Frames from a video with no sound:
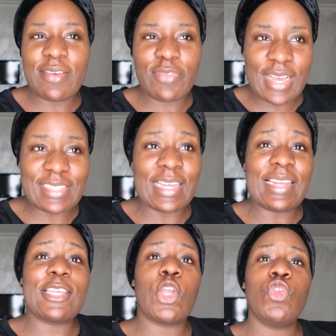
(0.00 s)
Eva is
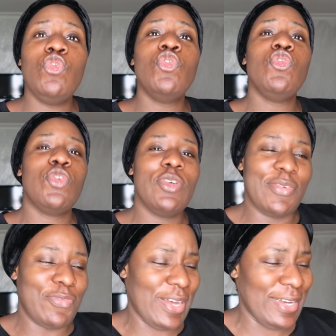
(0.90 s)
not like a new new.
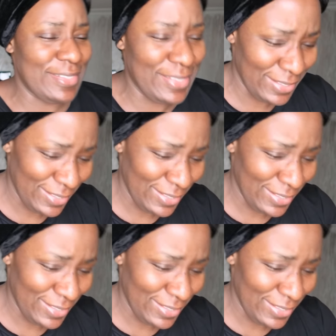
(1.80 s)
In fact,